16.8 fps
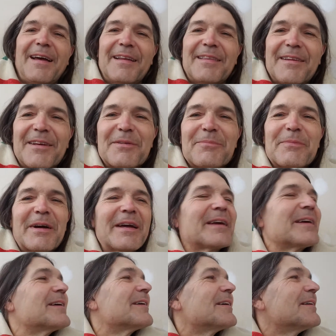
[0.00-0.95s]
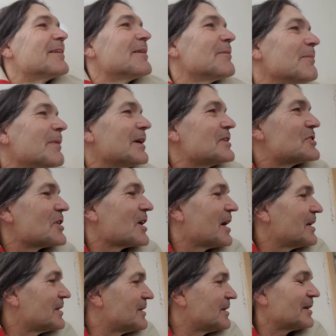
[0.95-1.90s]
I like my, my
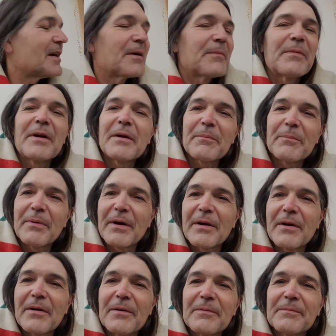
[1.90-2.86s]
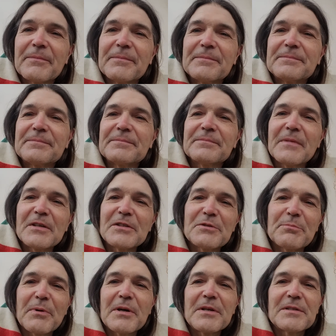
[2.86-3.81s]
chai tea I make better, my
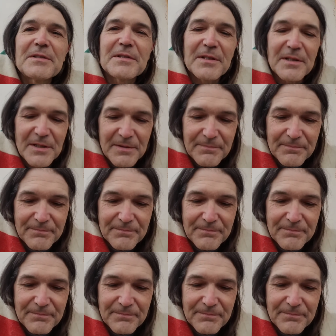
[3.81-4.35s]
spice tea.